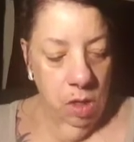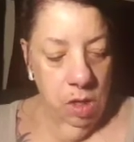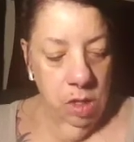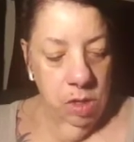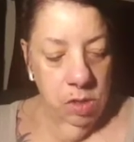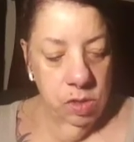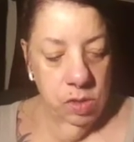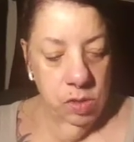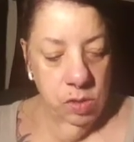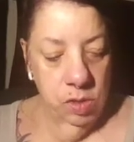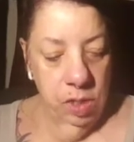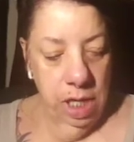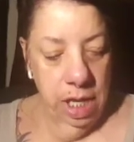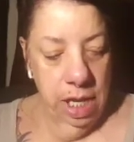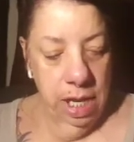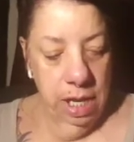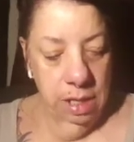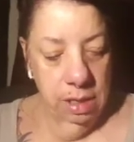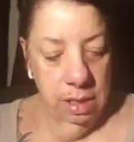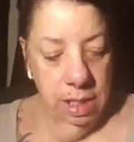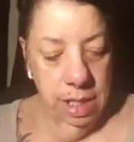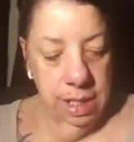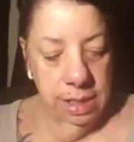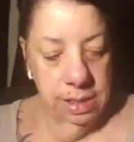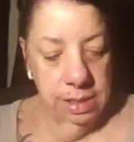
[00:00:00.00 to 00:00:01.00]
So yeah,
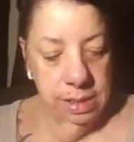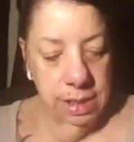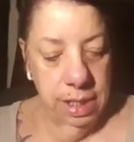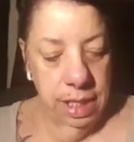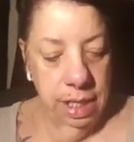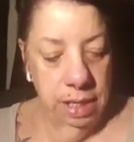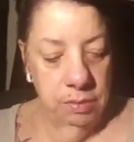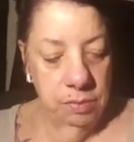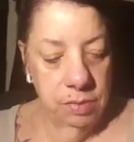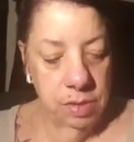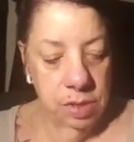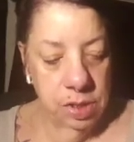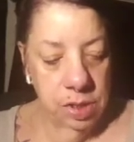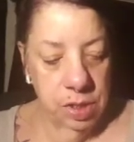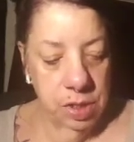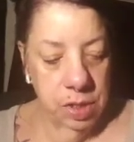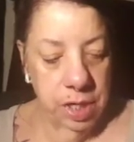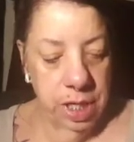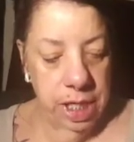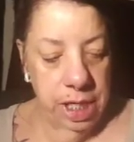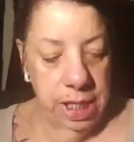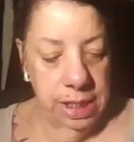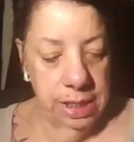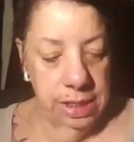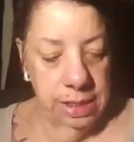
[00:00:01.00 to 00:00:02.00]
last night was
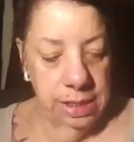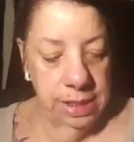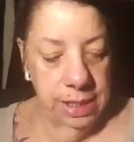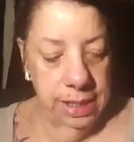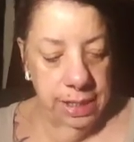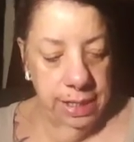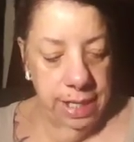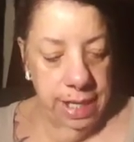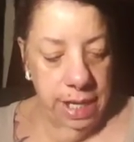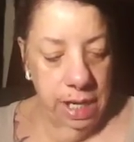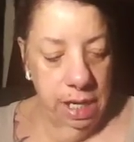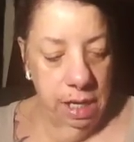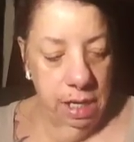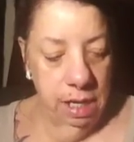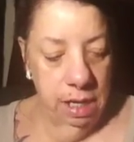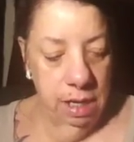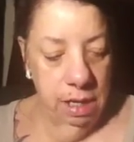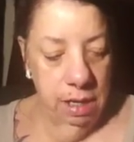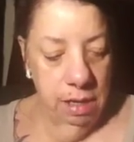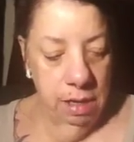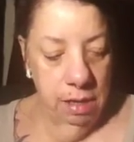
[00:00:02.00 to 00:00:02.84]
crazy. That